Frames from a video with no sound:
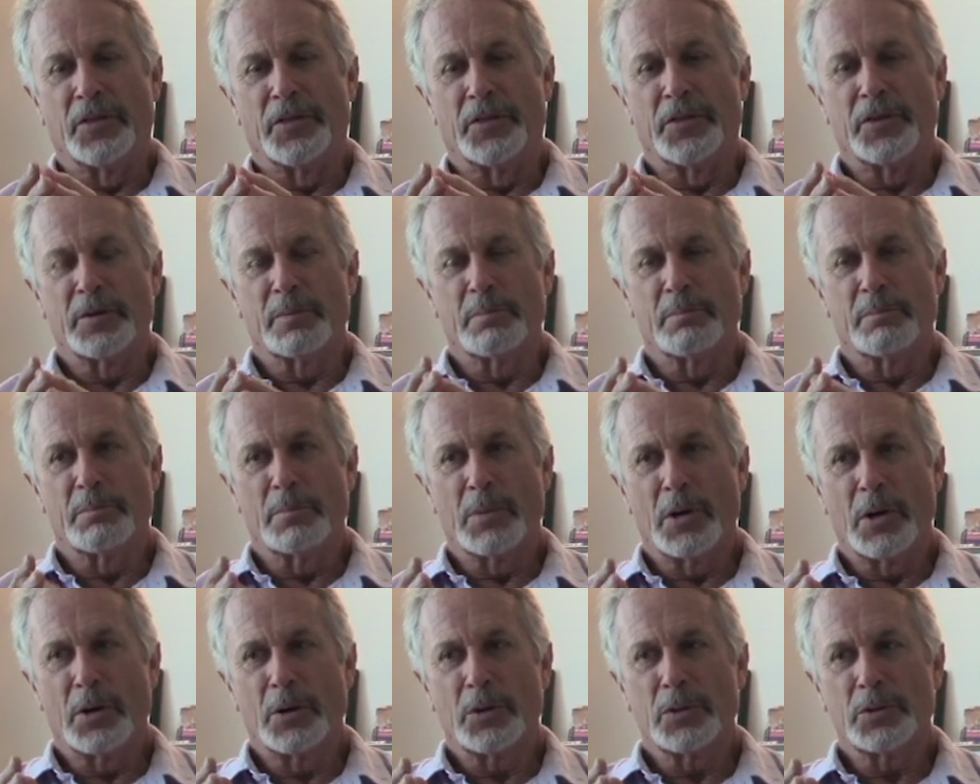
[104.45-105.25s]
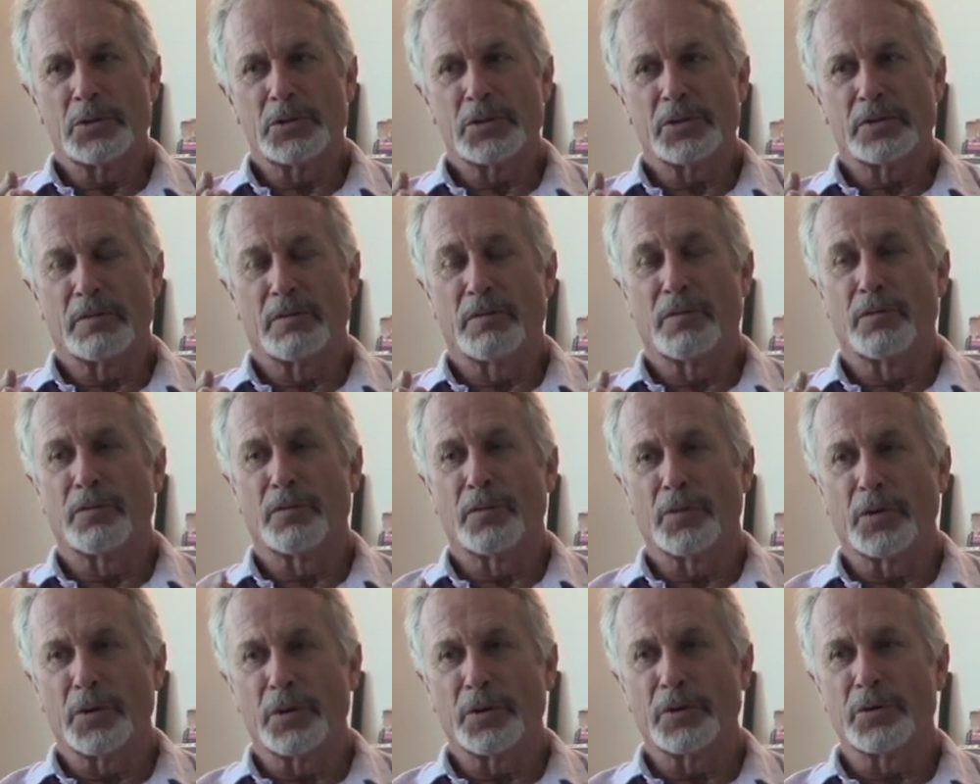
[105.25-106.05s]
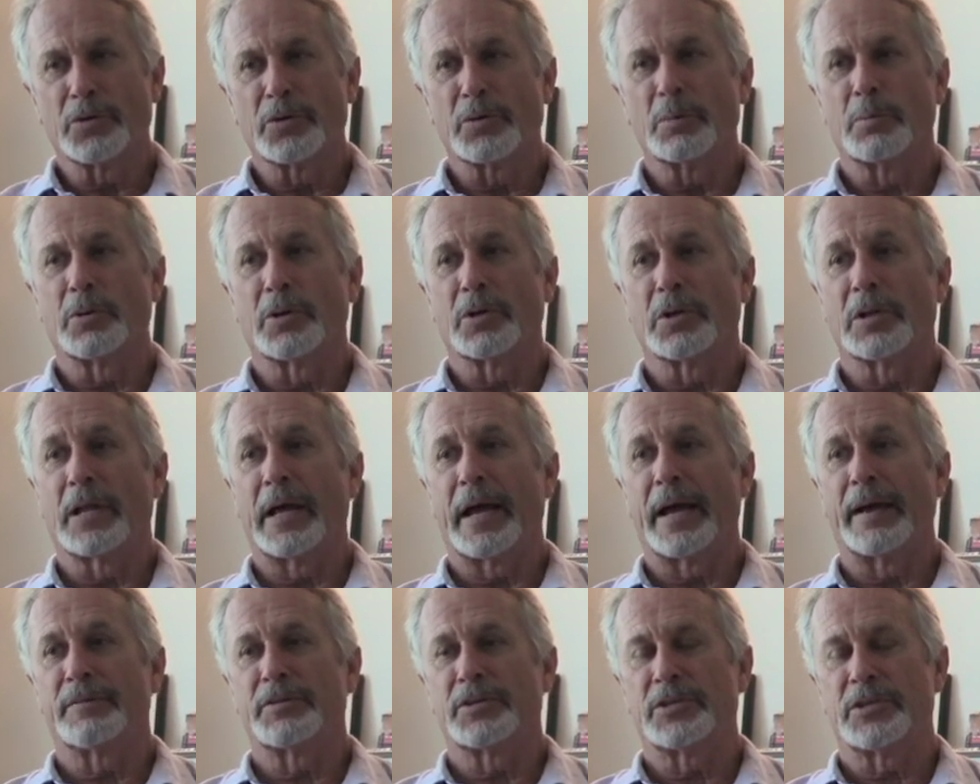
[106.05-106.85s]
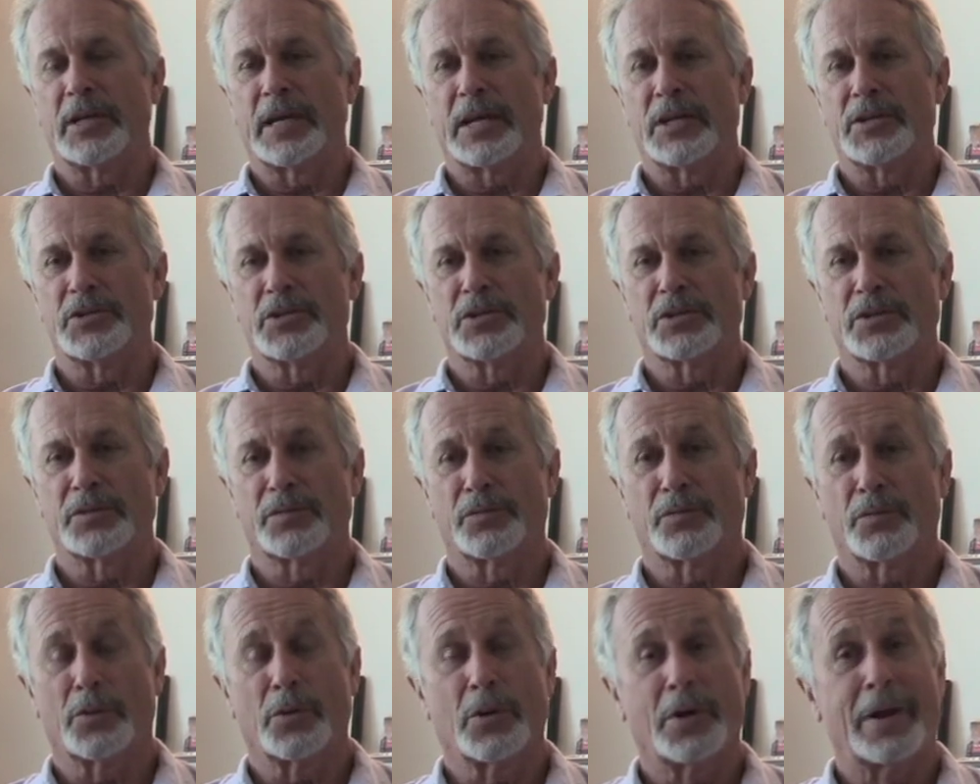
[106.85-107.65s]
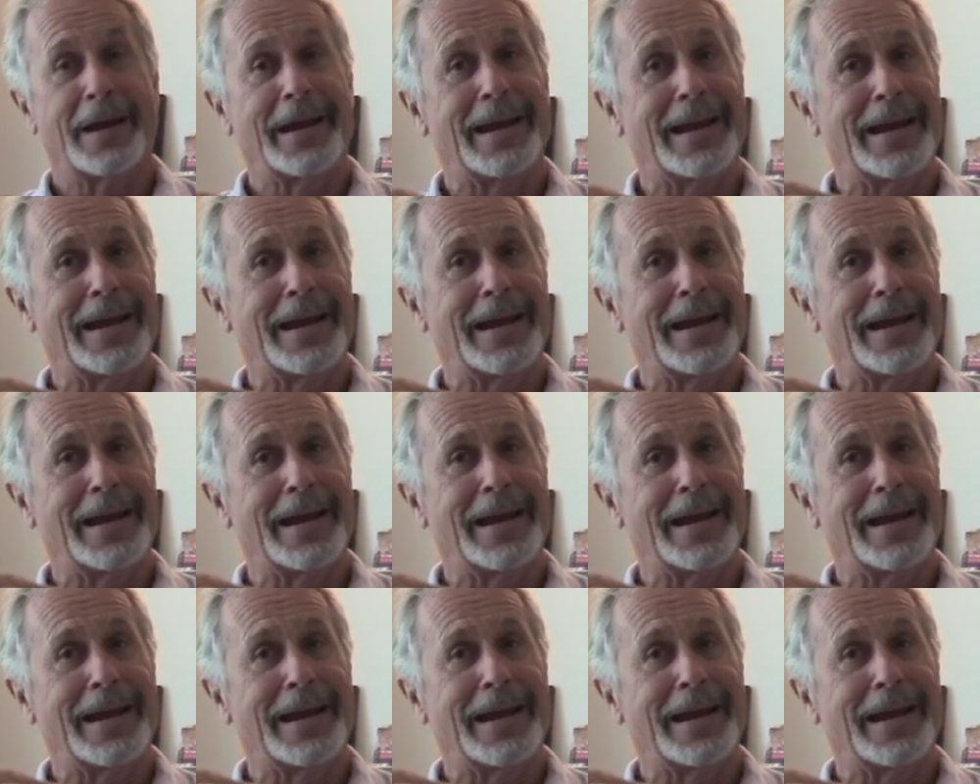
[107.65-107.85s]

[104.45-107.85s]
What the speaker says: the most vulnerable life stages for